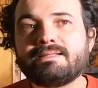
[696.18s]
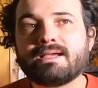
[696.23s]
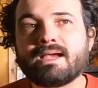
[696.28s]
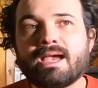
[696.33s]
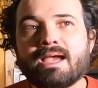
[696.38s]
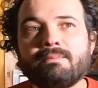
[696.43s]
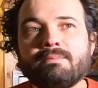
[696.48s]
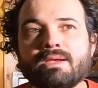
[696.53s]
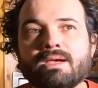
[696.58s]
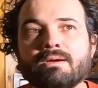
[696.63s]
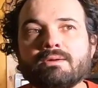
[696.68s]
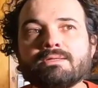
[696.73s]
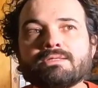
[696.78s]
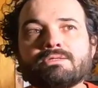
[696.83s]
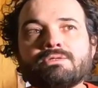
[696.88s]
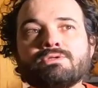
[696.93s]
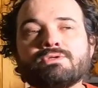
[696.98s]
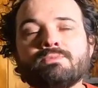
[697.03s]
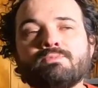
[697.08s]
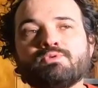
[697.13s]
the, the, aim here is
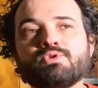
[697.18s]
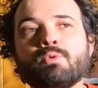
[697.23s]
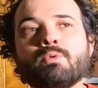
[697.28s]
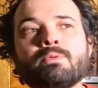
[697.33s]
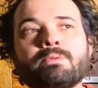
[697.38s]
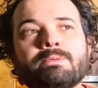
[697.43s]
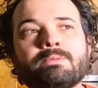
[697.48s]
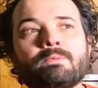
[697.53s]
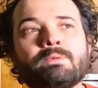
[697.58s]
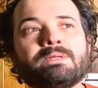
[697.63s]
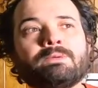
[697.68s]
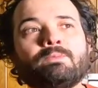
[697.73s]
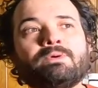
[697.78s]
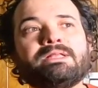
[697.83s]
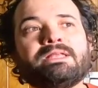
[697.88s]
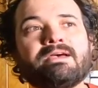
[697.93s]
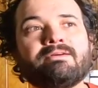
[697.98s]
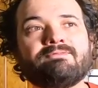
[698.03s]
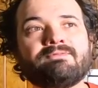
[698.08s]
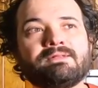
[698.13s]
to so we,
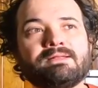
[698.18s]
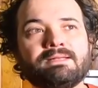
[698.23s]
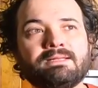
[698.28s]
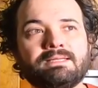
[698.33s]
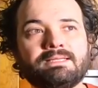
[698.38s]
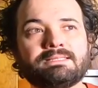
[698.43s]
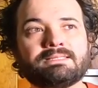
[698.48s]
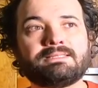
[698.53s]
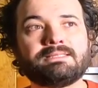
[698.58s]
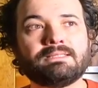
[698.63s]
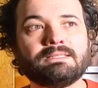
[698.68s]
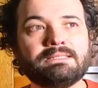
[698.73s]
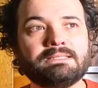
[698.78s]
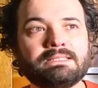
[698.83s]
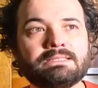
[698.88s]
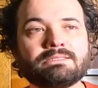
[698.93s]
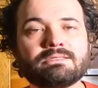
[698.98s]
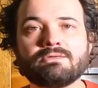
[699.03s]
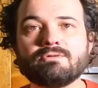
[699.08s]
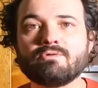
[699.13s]
we definitely still
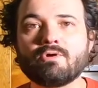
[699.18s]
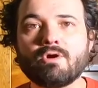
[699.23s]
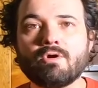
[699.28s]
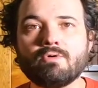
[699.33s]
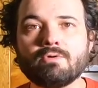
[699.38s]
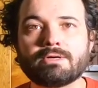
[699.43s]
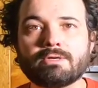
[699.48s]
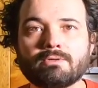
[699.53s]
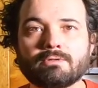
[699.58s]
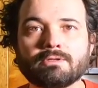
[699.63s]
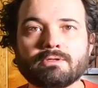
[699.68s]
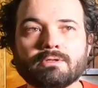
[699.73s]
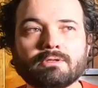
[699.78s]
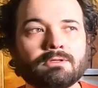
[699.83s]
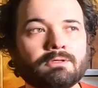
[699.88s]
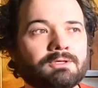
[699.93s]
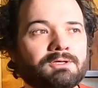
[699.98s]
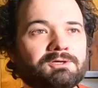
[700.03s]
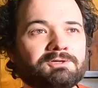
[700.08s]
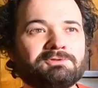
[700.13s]
need to grow in order
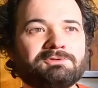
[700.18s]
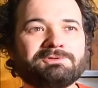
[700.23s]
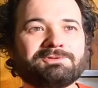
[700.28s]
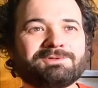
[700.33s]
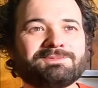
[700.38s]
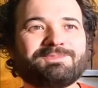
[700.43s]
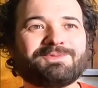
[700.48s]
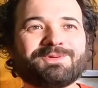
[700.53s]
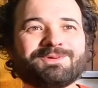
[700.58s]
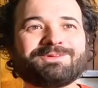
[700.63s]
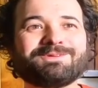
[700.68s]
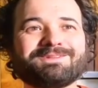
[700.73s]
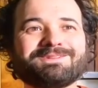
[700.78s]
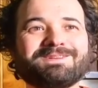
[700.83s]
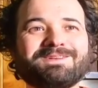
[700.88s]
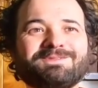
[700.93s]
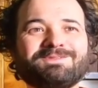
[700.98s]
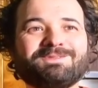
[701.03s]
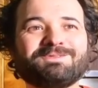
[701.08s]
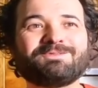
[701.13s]
to support
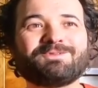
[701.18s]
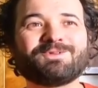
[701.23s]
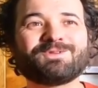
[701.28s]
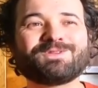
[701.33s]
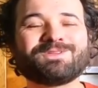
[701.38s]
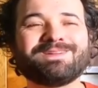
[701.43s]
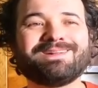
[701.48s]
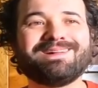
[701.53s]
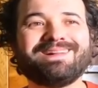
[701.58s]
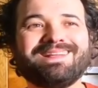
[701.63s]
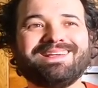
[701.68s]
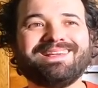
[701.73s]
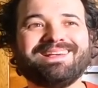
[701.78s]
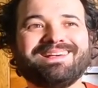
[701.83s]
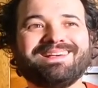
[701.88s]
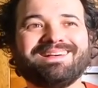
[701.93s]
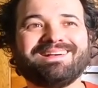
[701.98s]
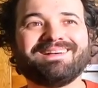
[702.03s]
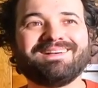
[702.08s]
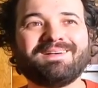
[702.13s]
ourselves.
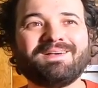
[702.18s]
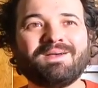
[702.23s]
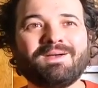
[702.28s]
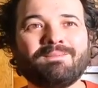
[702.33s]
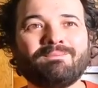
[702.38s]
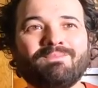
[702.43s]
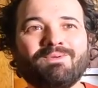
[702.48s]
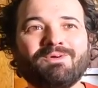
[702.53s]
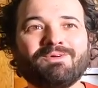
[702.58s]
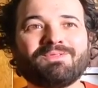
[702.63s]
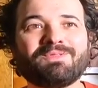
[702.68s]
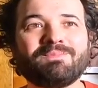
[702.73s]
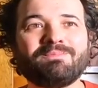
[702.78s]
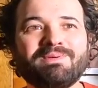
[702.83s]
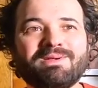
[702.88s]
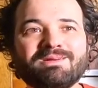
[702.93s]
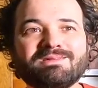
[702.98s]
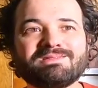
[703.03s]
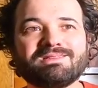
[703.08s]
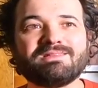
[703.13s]
Unfortunately, uh, both the
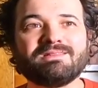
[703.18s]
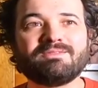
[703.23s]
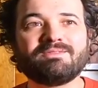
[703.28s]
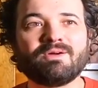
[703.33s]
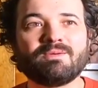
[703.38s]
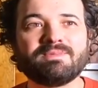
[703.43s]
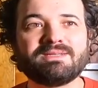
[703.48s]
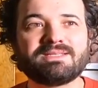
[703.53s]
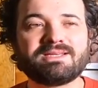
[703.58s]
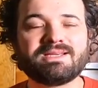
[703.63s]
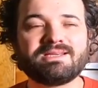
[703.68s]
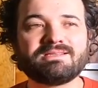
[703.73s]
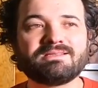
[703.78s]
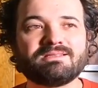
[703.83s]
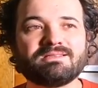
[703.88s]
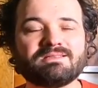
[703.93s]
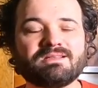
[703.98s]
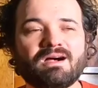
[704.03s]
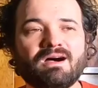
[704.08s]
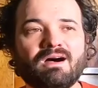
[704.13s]
beers and the
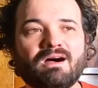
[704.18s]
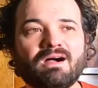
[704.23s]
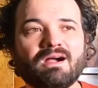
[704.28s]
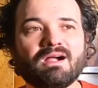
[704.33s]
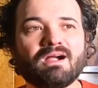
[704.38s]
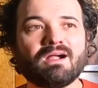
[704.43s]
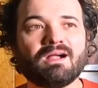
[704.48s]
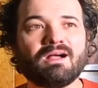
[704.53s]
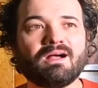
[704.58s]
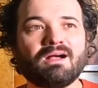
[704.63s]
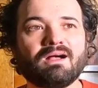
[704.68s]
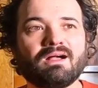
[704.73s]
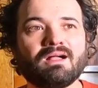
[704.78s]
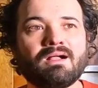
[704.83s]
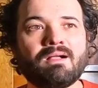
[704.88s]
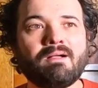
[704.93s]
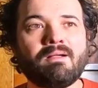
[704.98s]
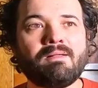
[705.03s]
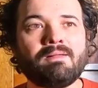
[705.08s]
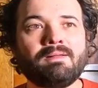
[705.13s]
fermentations are uh,